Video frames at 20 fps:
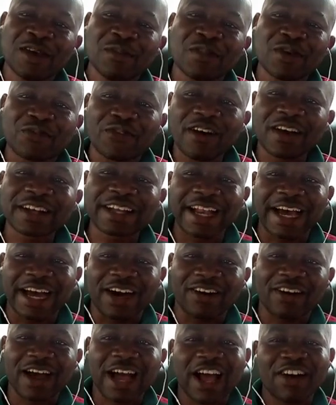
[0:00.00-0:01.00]
Before
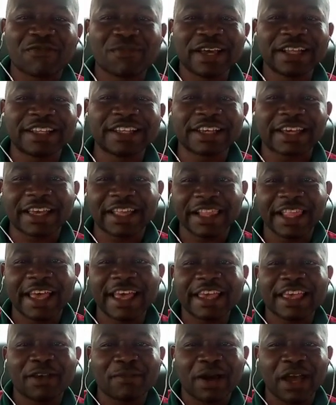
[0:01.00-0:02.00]
now, I've made it
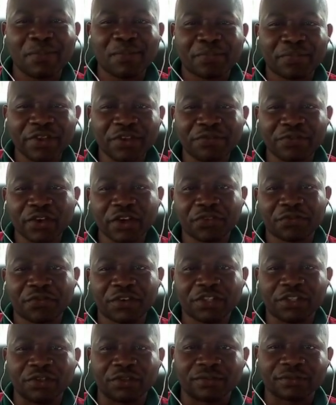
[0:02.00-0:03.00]
clear in my previous
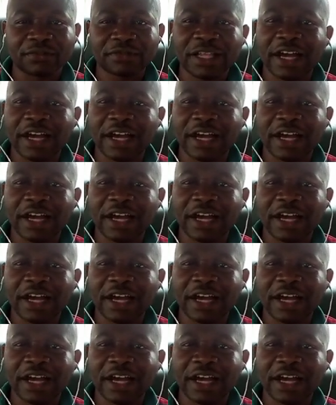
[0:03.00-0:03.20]
video